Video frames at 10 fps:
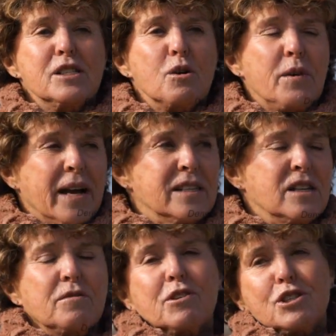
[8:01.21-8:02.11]
So
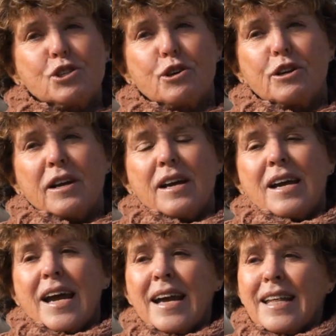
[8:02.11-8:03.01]
that's of concern.
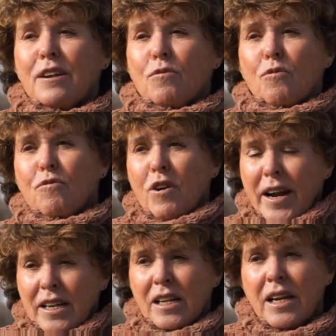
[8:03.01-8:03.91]
And then
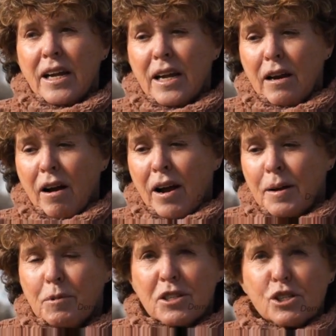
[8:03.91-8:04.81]
finally,
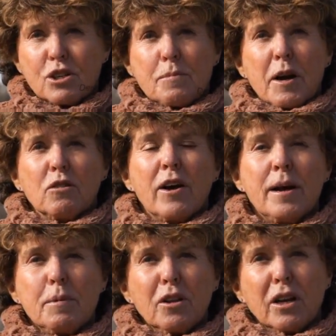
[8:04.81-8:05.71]
I'm concerned about
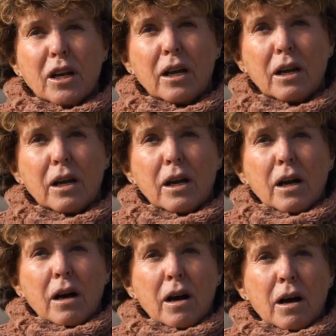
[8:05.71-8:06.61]
liability.
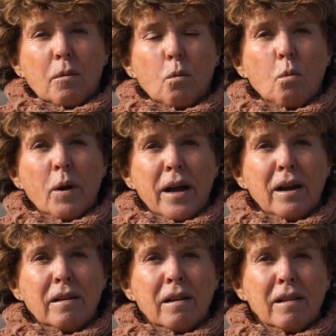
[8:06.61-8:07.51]

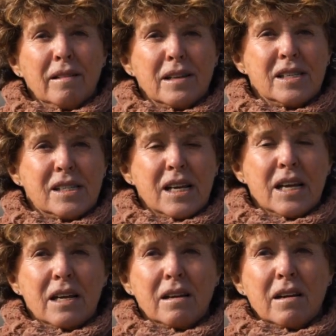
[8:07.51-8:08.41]
When this
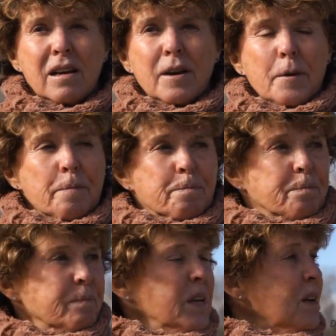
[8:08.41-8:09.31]
thing,
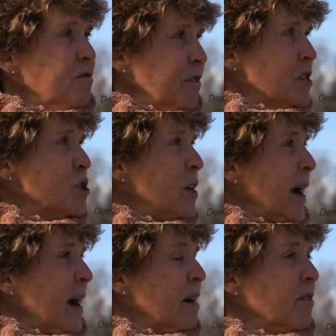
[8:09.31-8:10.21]
if it should
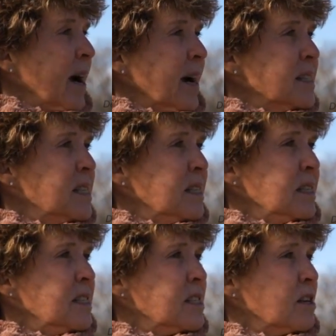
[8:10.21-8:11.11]
have
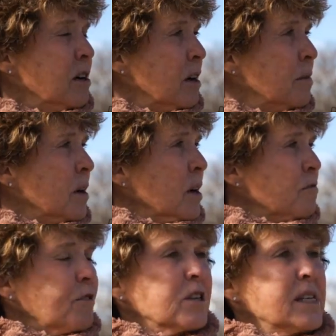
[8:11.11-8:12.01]
accidents,
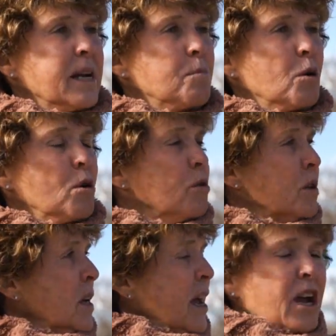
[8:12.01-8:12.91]
for example,
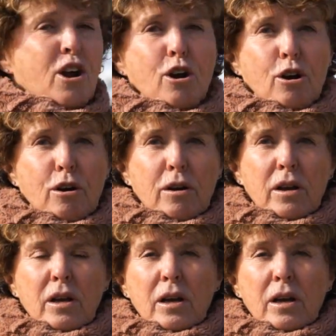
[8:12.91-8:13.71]
the air